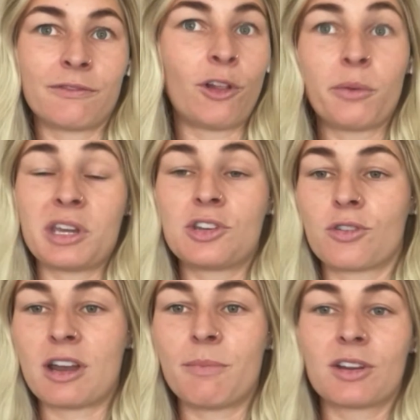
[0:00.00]
following your
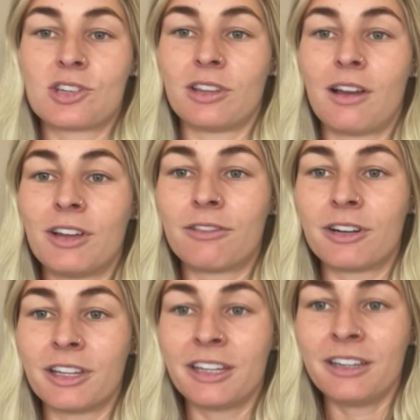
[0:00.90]
dream because you love it,
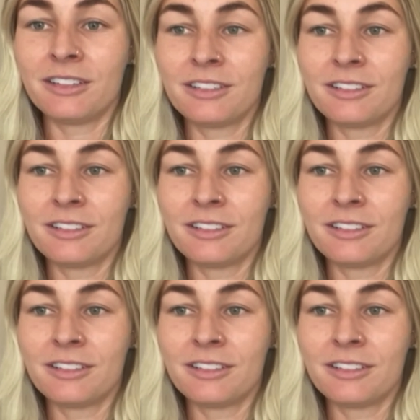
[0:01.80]
really.